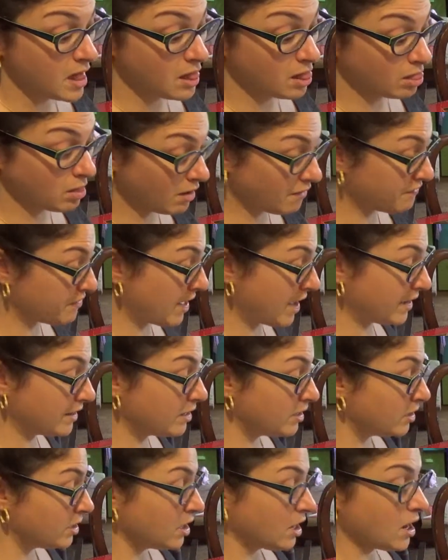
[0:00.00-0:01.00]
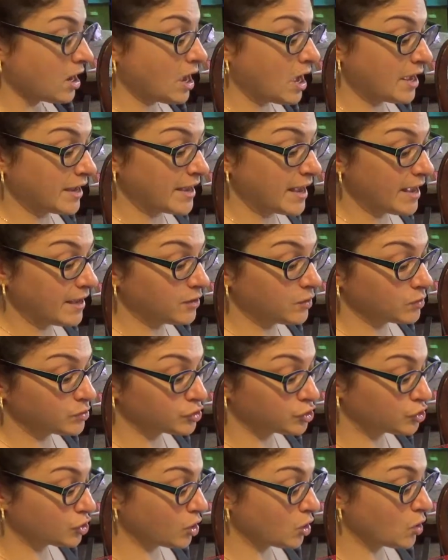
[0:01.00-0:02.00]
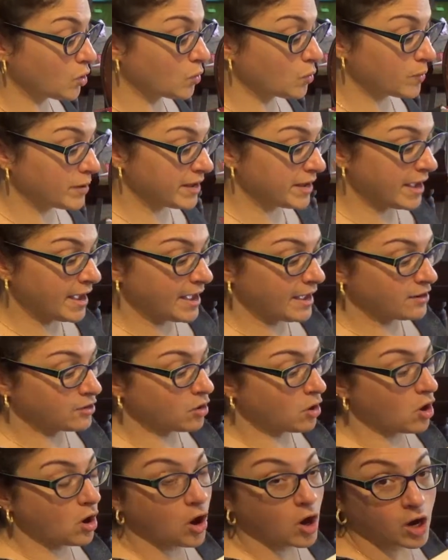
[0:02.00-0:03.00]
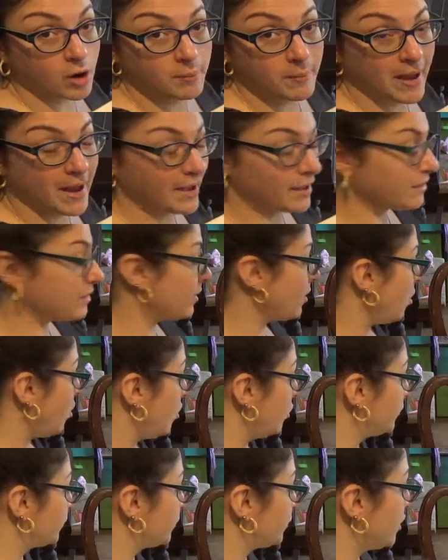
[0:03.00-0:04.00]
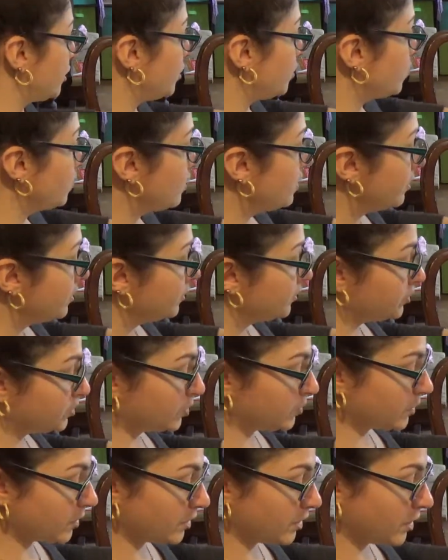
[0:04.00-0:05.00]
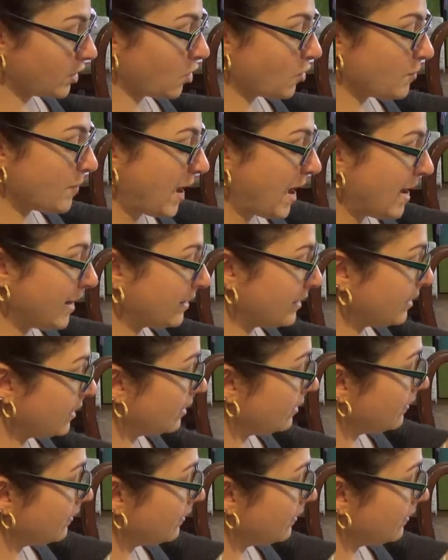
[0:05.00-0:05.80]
Love that. Again, so we had our math also, so we're going to go back.